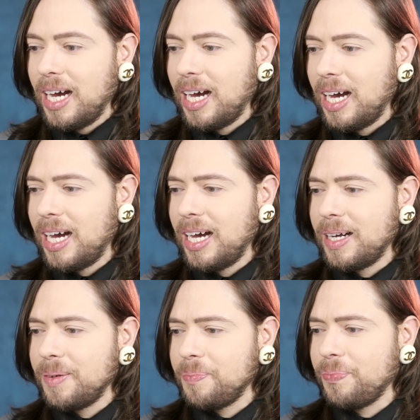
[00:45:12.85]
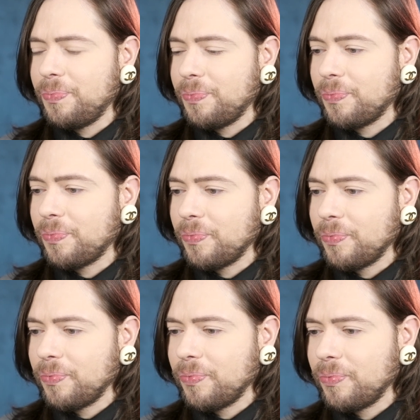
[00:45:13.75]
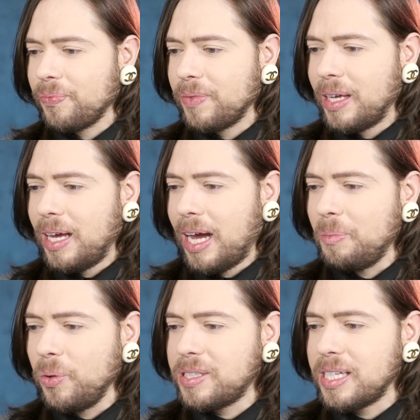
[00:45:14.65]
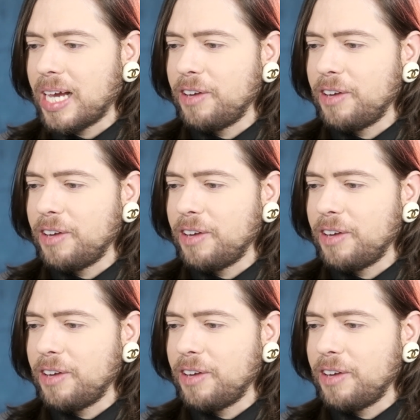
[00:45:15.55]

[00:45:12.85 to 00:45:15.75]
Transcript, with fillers: I'm Louis says,